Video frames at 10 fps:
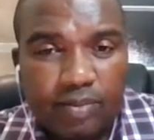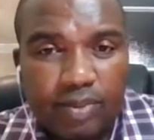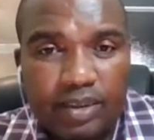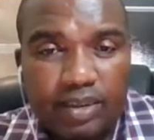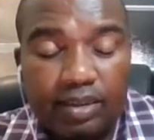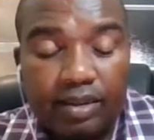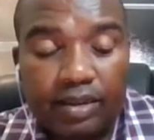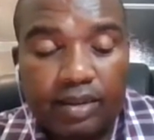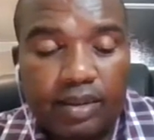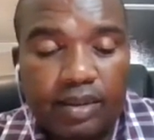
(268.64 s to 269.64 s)
but
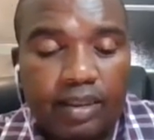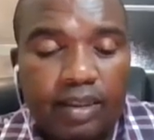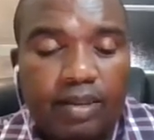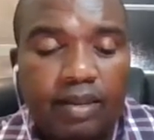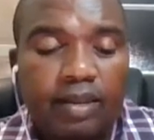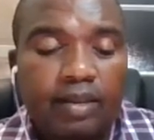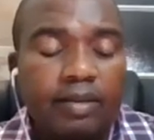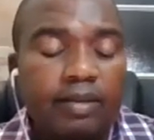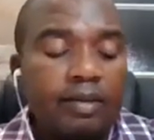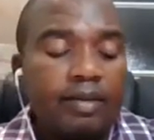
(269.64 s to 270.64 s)
the key
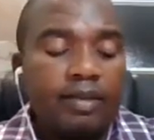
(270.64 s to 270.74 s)
thing